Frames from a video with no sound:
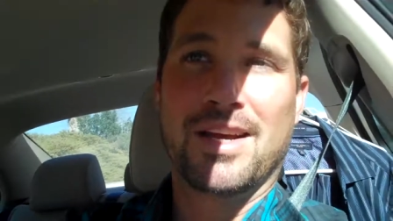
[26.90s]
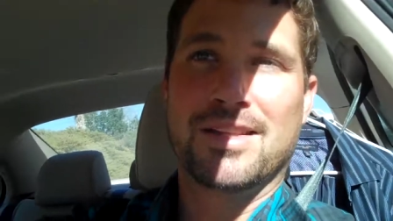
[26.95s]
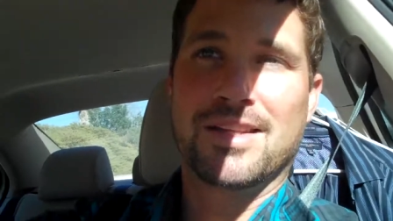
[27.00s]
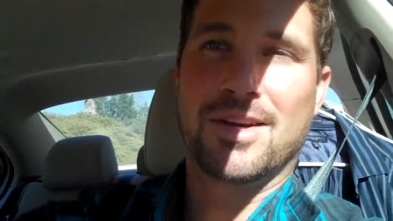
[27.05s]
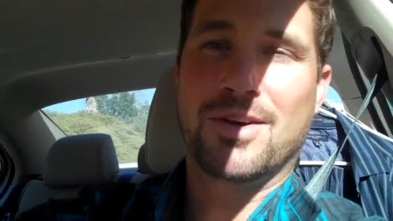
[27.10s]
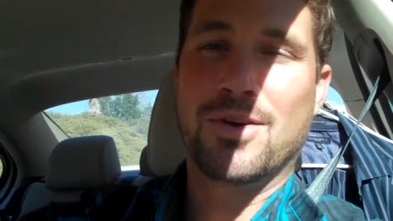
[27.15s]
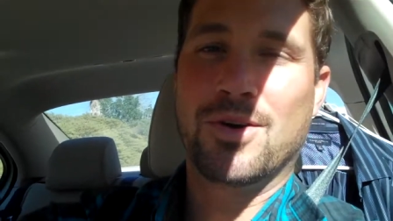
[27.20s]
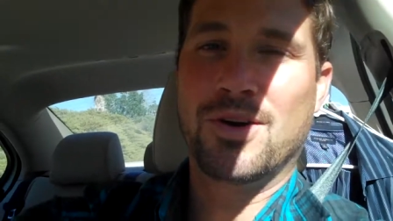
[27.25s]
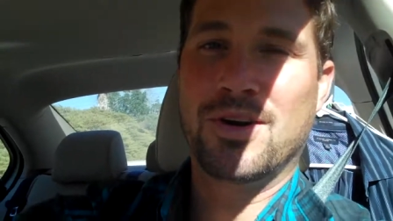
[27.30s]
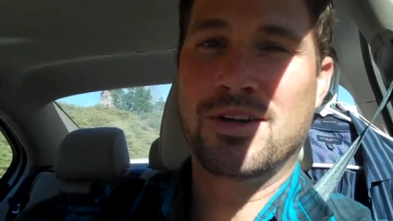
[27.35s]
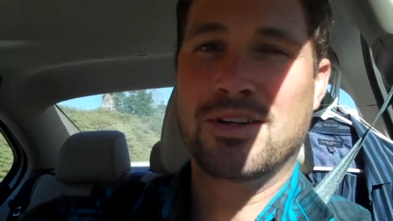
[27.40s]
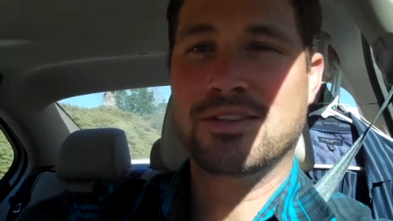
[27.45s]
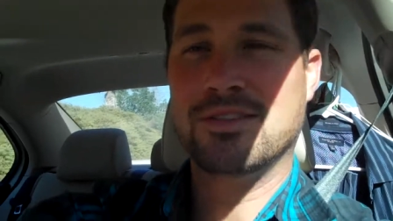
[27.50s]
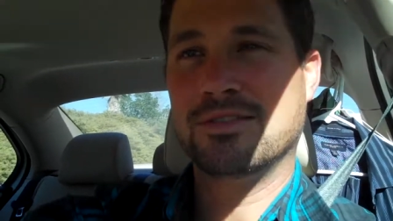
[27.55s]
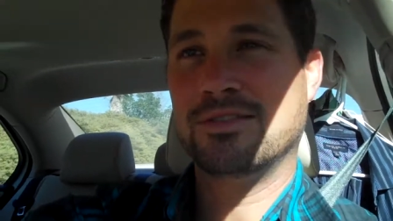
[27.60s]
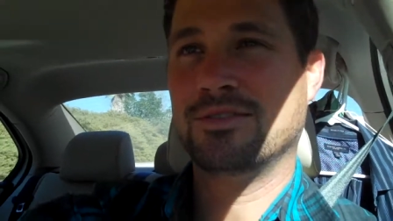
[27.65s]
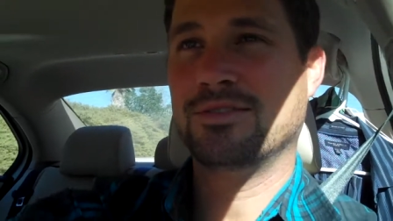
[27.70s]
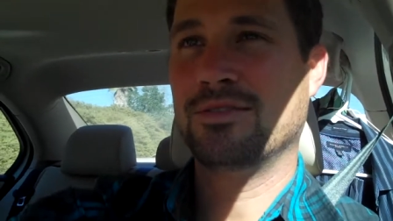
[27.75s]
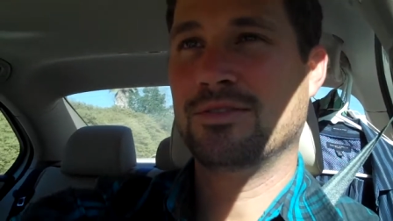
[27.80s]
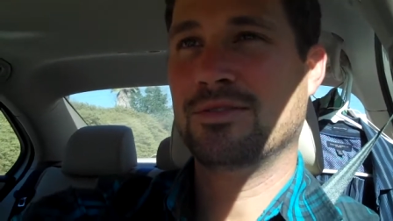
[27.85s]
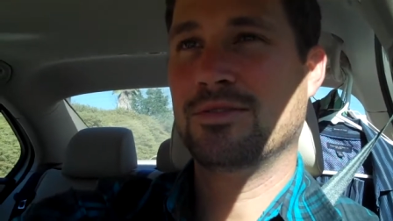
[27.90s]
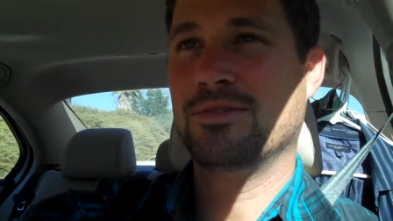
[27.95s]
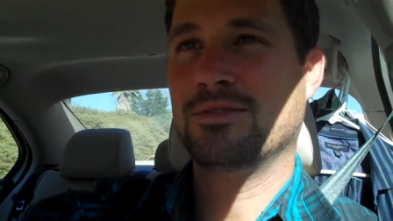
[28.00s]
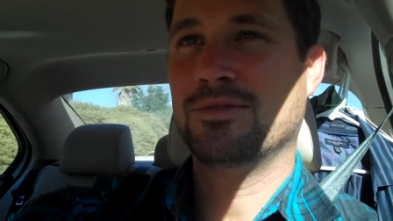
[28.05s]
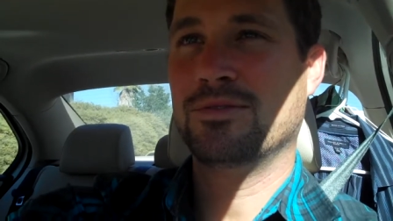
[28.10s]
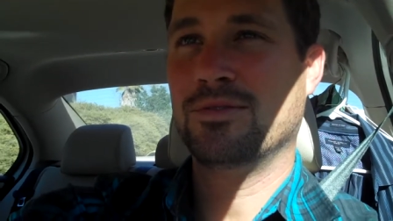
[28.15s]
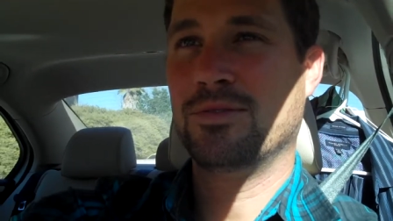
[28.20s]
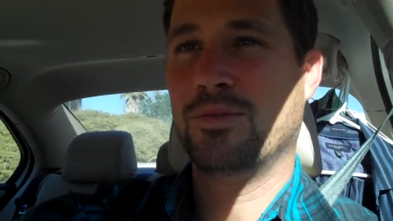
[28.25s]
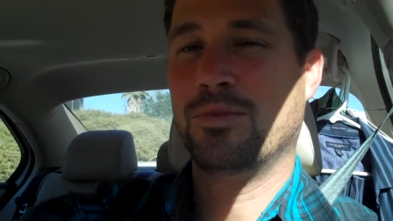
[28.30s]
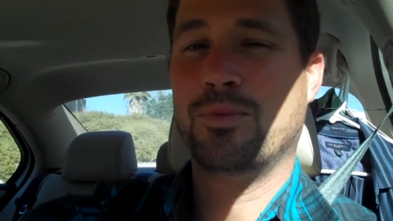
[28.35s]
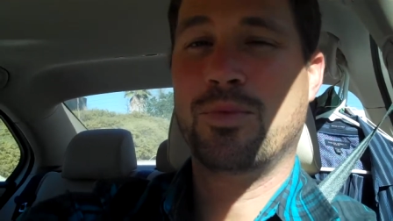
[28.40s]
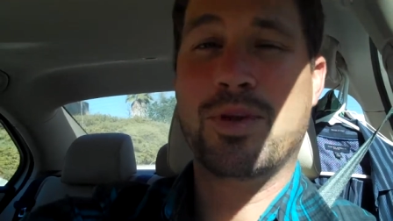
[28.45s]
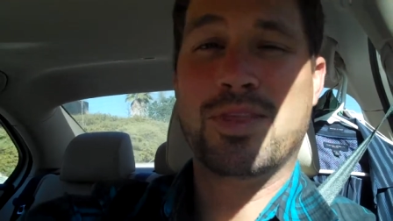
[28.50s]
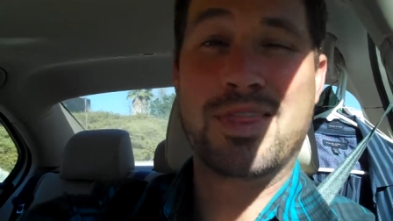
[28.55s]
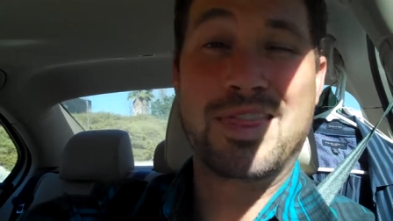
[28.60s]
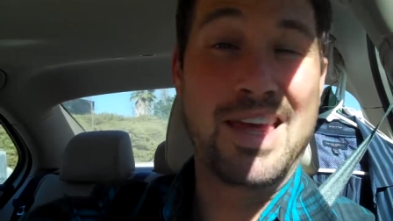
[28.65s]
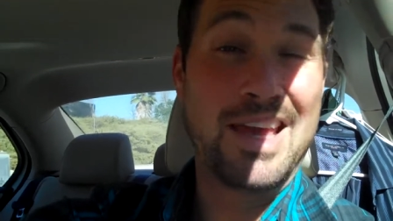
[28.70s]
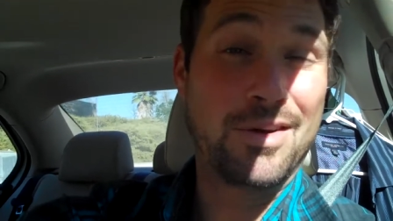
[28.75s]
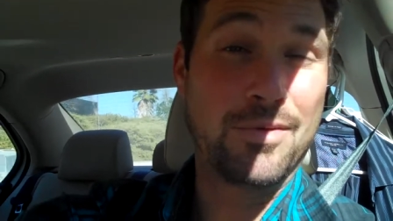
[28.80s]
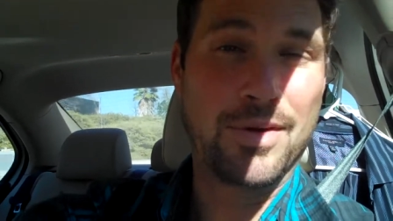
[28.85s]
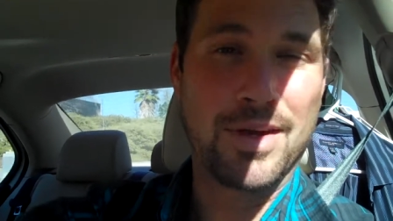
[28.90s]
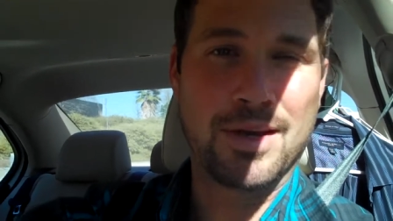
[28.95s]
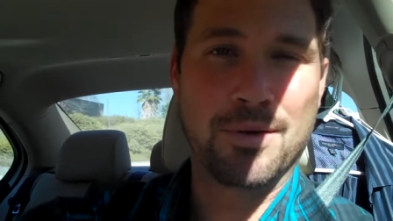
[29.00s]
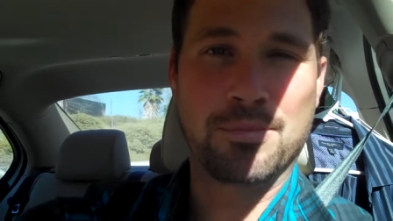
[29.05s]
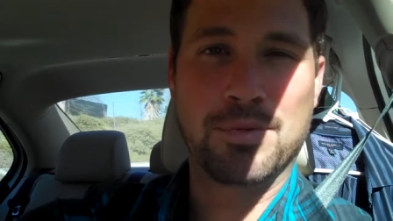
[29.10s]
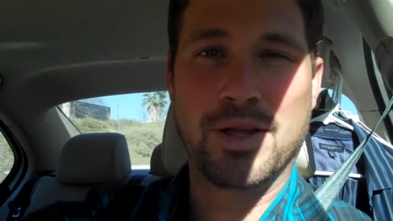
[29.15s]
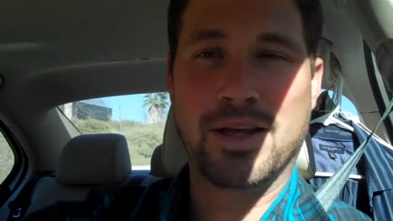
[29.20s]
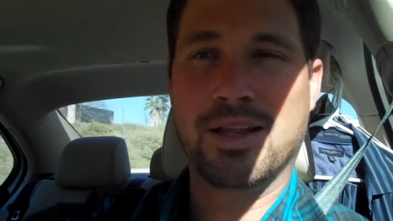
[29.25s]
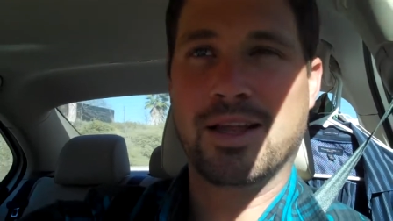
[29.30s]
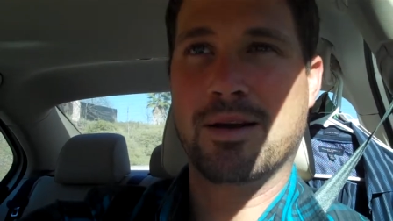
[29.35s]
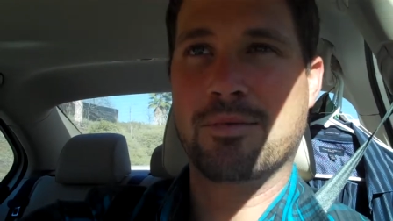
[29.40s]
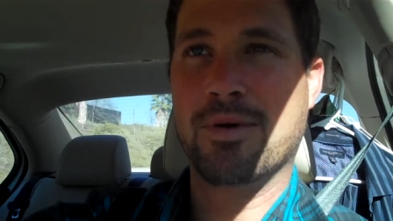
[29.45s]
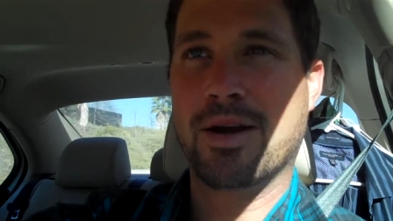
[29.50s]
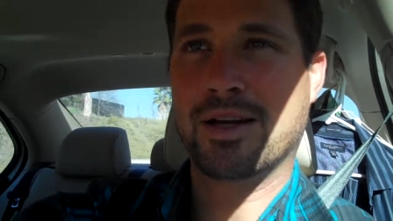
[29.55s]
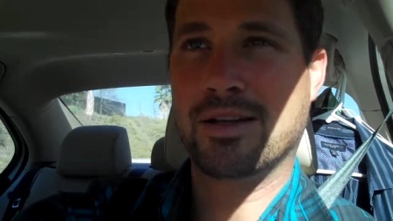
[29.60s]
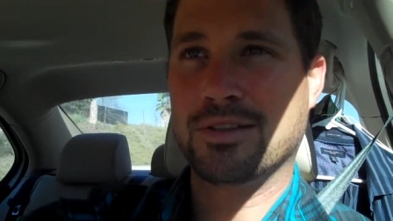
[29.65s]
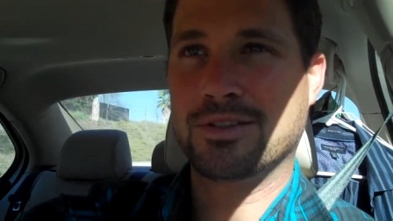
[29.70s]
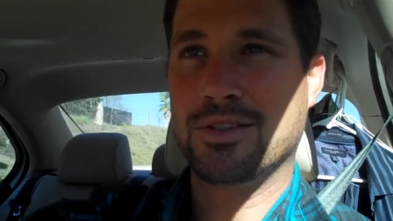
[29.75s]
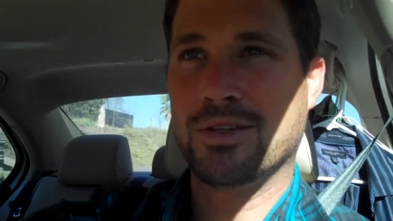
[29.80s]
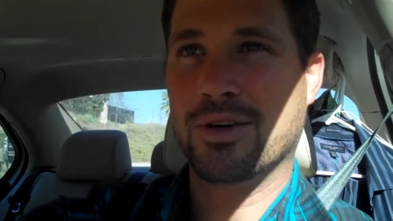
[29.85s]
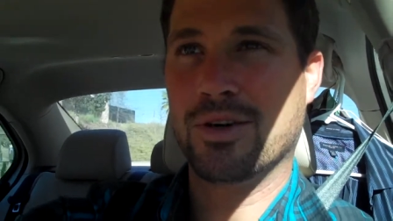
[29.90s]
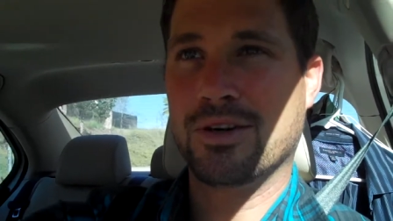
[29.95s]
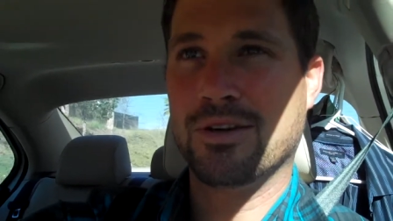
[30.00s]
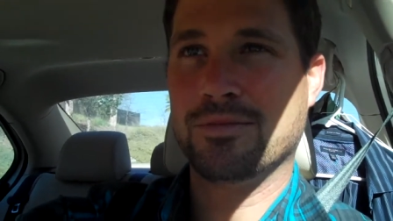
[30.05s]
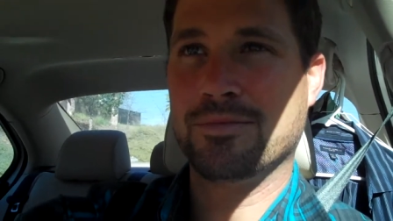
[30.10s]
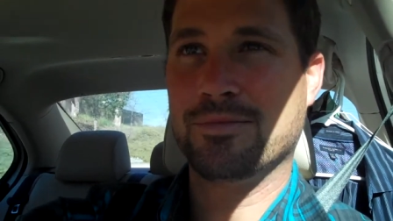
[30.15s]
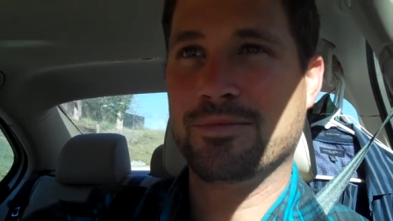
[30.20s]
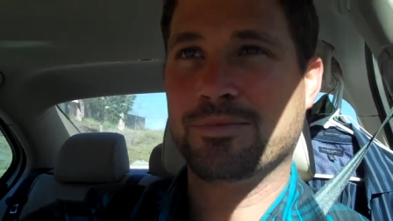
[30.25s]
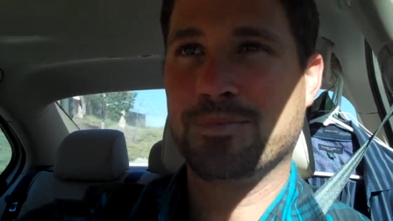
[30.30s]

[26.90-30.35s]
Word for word: on the court, we think we can play like Michael Jordan.